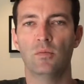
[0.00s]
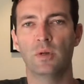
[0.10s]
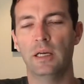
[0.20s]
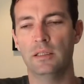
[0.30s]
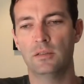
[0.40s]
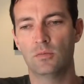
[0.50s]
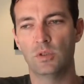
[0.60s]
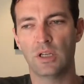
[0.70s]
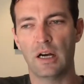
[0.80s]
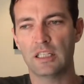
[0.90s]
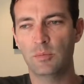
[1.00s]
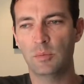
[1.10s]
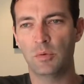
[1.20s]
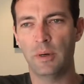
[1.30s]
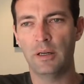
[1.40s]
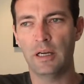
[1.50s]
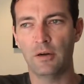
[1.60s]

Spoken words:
When I would talk to people about it,